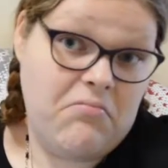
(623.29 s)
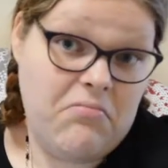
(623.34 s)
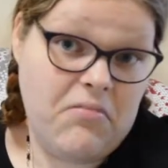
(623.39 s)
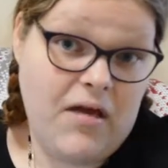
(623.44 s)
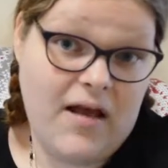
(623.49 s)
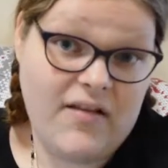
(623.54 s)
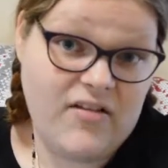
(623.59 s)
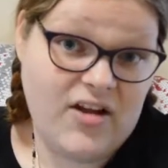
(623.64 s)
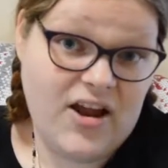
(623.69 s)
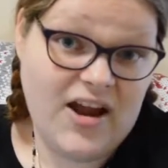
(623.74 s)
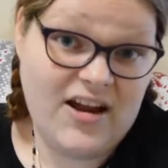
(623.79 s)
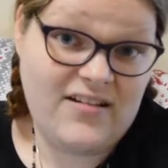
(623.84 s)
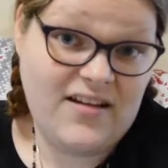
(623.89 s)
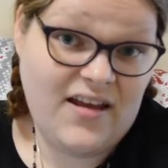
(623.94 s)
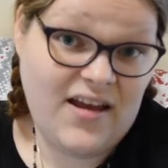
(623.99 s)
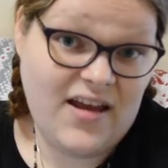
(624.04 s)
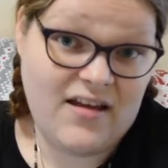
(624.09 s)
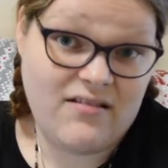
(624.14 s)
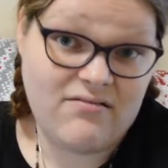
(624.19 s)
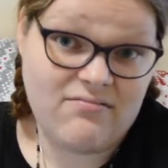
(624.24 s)
That's an
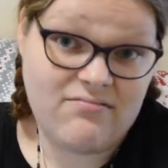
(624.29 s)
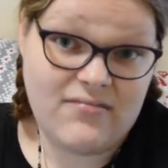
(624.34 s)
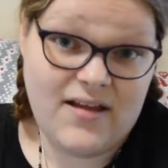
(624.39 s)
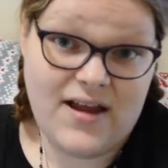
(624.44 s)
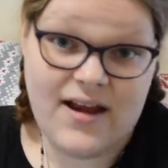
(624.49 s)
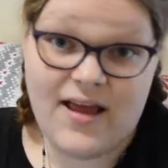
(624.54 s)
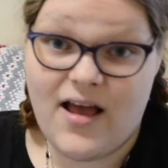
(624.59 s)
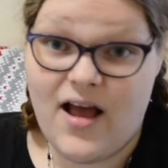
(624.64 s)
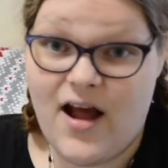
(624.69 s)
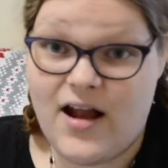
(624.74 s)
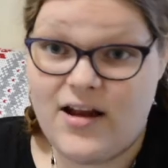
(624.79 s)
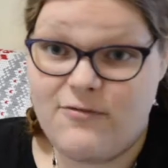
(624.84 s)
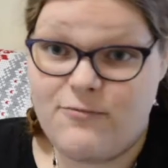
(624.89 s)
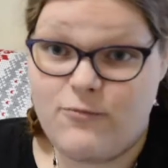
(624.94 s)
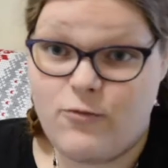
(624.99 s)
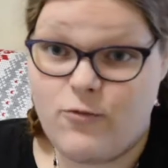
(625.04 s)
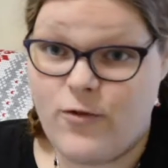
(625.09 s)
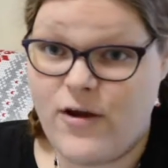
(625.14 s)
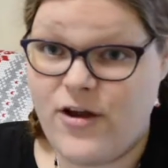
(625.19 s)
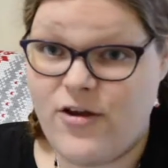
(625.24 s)
idea, and it kind
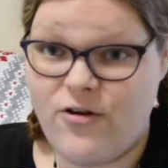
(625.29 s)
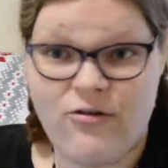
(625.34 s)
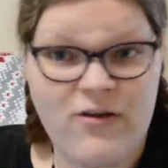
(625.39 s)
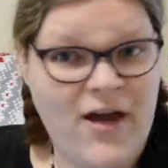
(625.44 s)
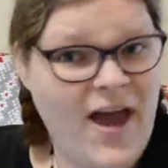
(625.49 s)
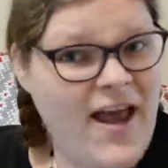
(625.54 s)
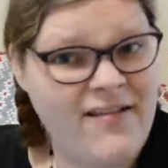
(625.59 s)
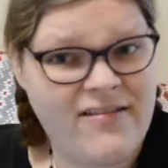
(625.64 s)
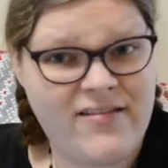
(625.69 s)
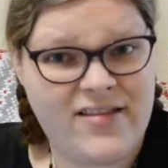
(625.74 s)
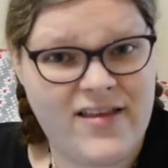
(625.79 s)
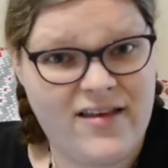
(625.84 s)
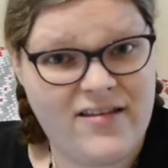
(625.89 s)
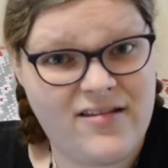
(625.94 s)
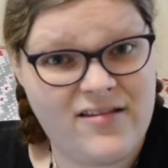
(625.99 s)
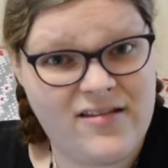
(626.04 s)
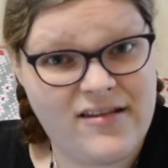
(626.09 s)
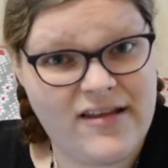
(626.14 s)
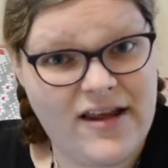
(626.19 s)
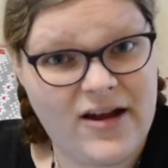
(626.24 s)
of recreates
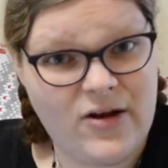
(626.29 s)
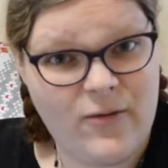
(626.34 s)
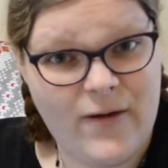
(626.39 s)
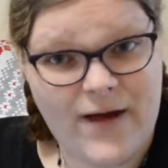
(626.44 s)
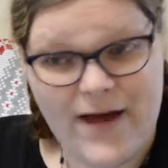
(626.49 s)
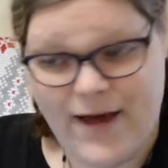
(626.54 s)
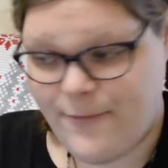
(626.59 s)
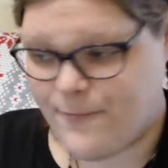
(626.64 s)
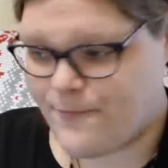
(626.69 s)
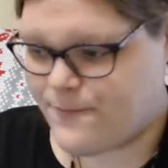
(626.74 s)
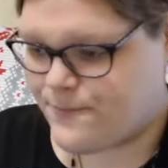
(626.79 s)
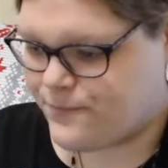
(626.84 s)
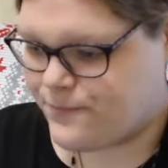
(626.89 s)
this in a way.